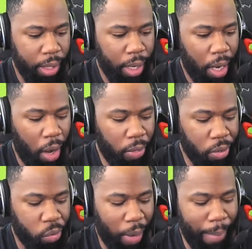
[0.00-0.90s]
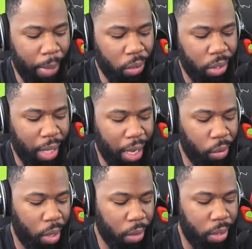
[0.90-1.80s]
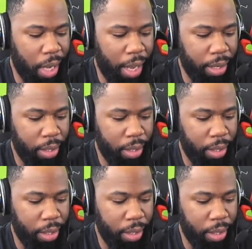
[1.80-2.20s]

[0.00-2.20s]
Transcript: all those rainbows. Thank you, Goten.